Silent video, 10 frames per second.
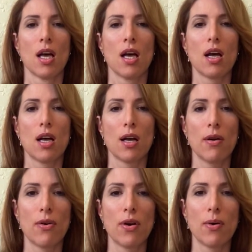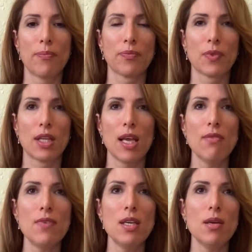Uh,
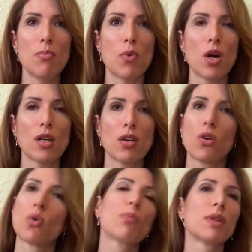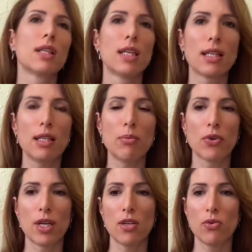can we mark complete,
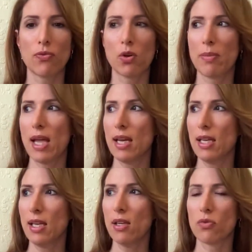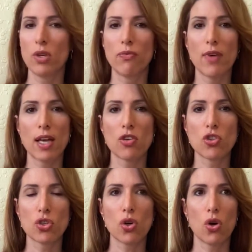liberate you from any
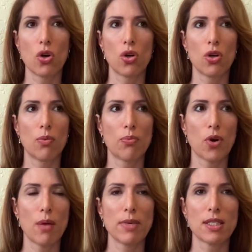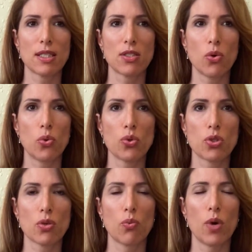revenge uh, promises,
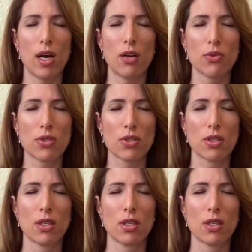oaths, vows?